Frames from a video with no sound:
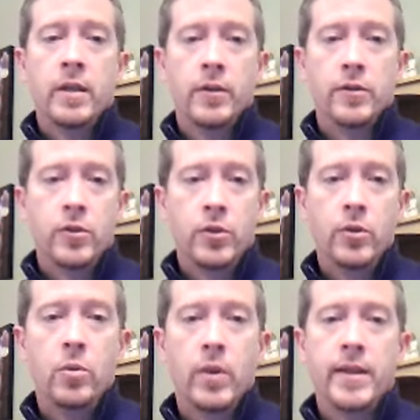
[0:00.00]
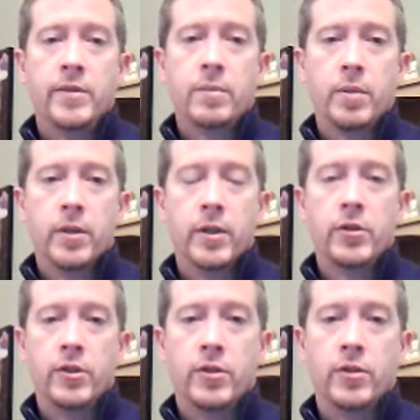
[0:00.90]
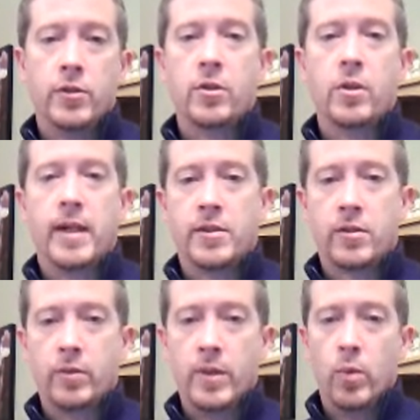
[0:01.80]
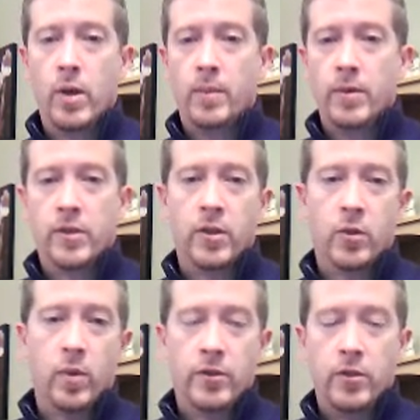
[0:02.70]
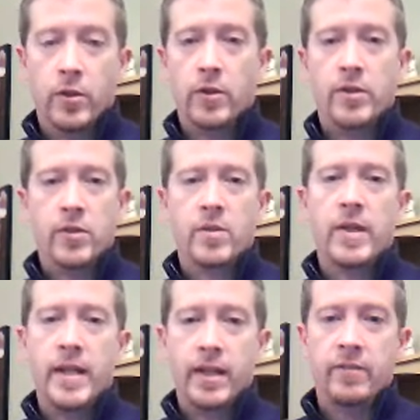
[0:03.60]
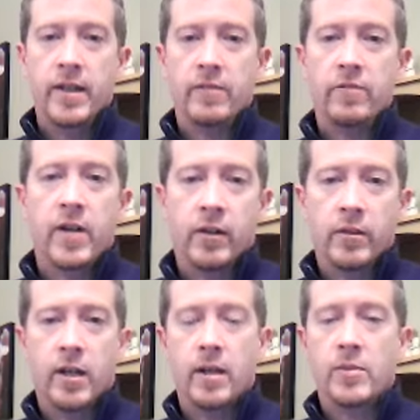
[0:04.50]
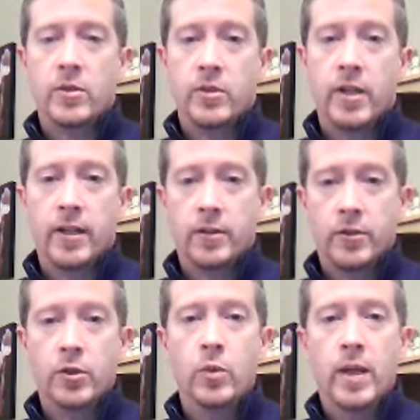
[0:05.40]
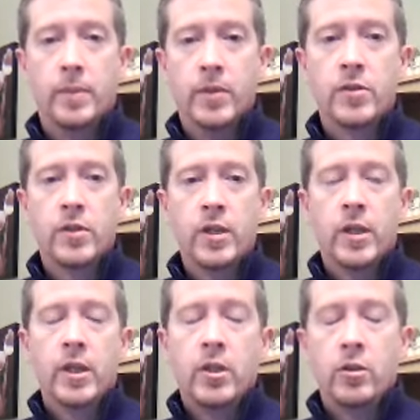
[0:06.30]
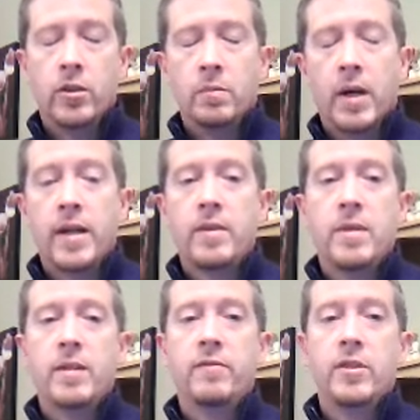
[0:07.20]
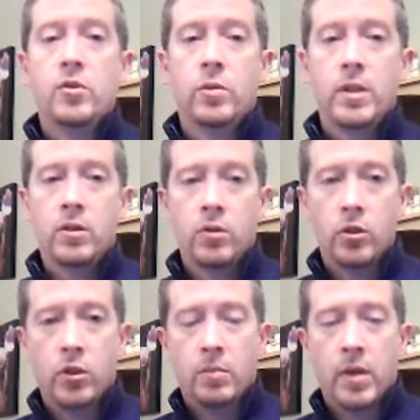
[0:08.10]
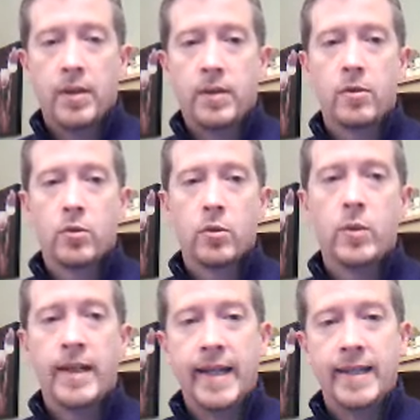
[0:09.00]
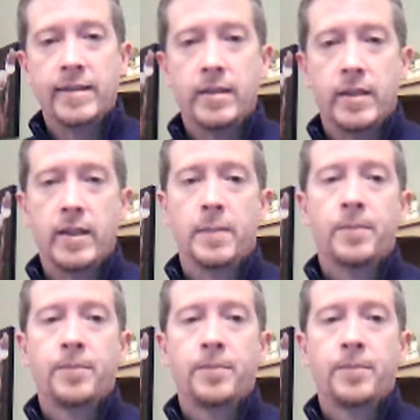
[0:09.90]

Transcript: There's two ways to purchase those Class 3 weapons, otherwise known as NFA firearms or Title II weapons. You can buy them individually, or you can buy them through an entity.